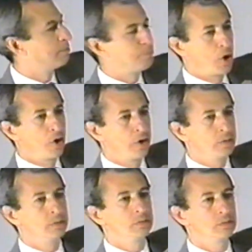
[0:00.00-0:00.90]

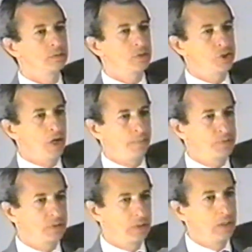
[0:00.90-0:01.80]
burn the
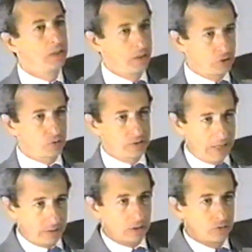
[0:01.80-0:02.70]
ships. This was
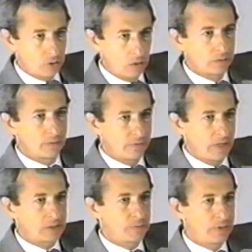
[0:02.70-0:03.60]
not the controller of
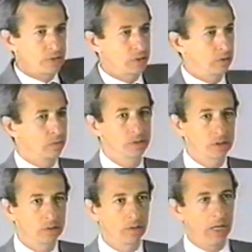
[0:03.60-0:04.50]
the expedition who was,
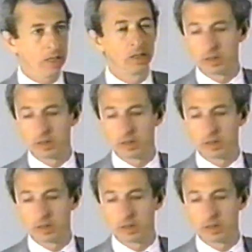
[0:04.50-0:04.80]
right?